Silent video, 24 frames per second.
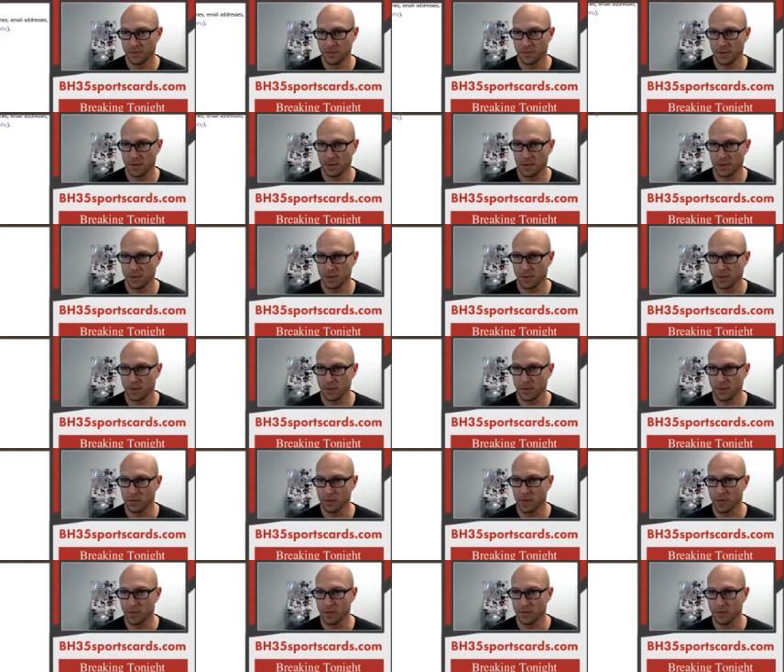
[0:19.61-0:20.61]
And that's what you'll
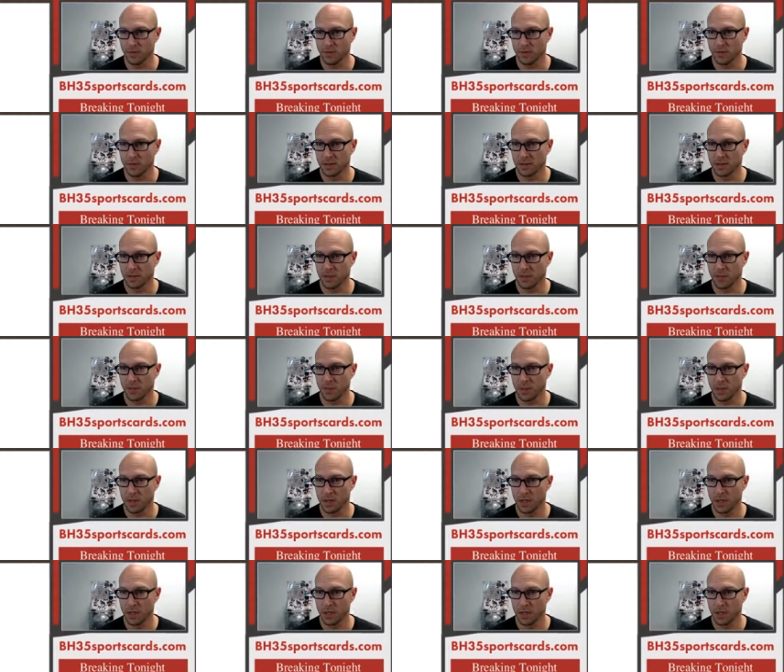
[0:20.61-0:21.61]
get. This is
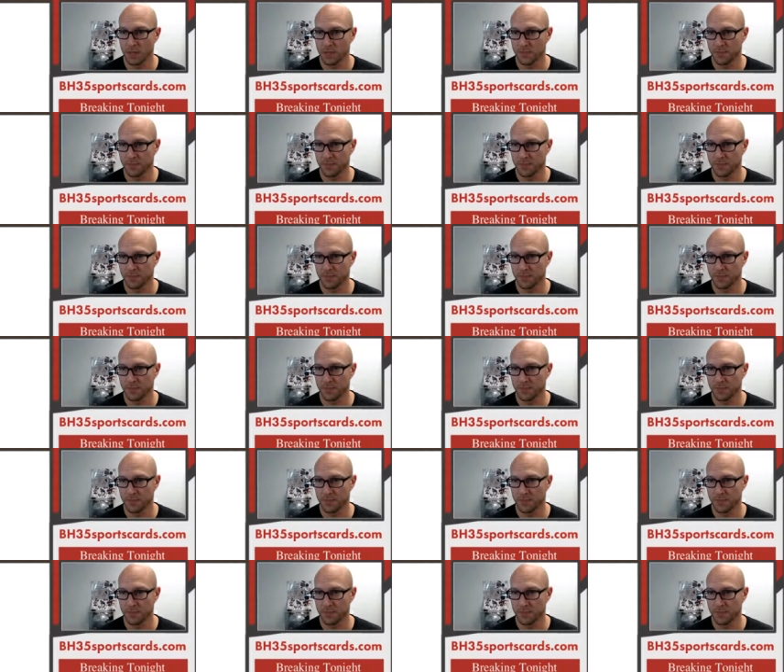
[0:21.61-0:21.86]
everybody in it.